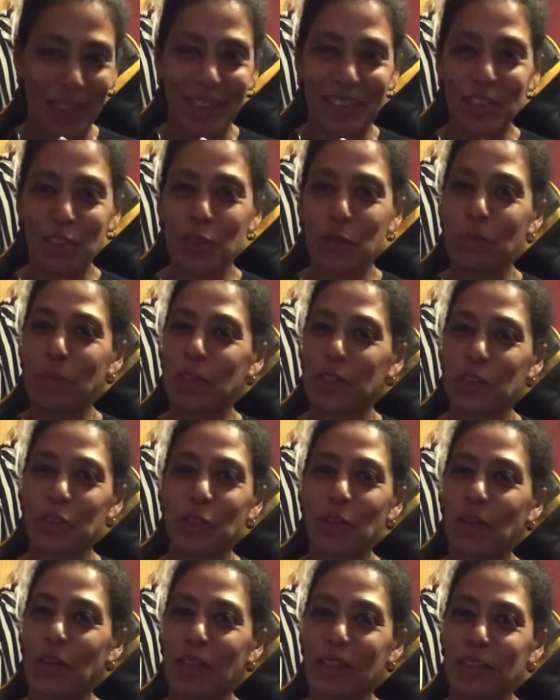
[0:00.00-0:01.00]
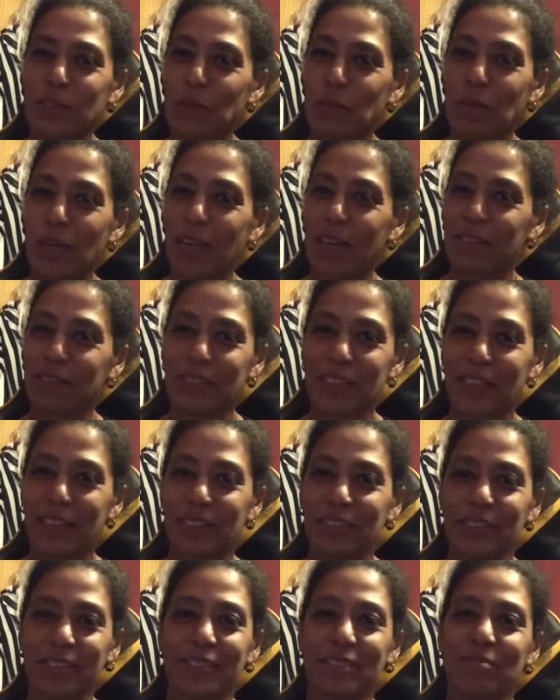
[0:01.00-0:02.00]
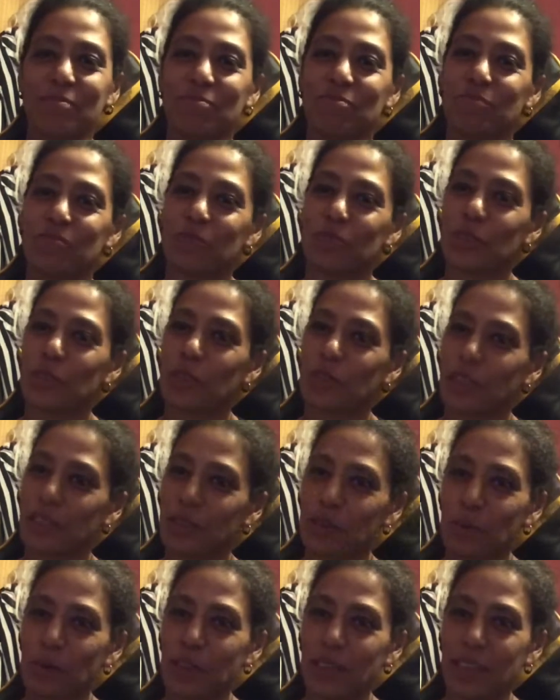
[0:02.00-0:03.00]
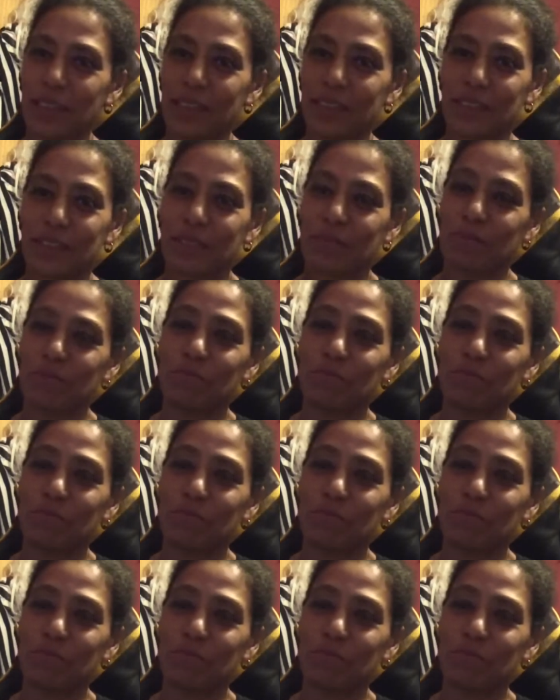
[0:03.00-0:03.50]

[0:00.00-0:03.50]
Smudge don't like to be left out, so that's what it is.